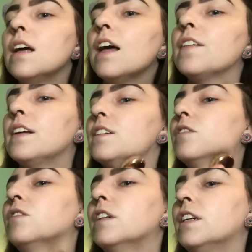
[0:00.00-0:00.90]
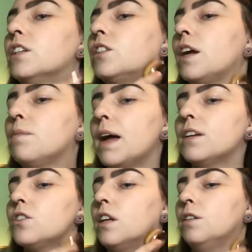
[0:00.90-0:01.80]
I think it's a really good shade
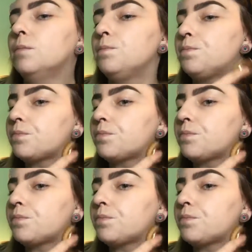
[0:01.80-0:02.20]
match, though,